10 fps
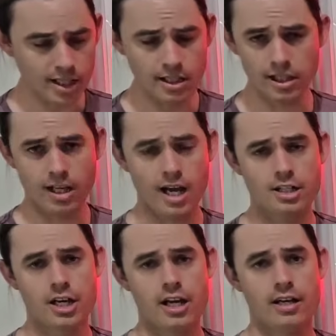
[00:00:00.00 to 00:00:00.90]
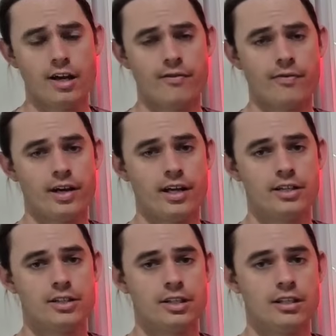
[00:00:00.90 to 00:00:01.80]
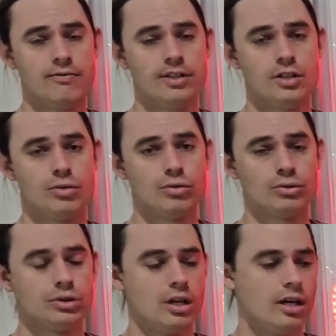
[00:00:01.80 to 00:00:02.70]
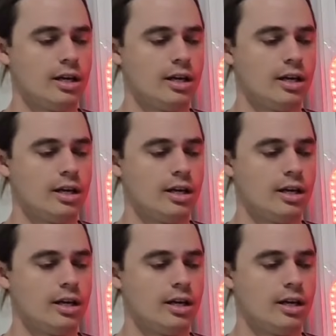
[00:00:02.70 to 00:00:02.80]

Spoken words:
in the cash handout phase to individuals,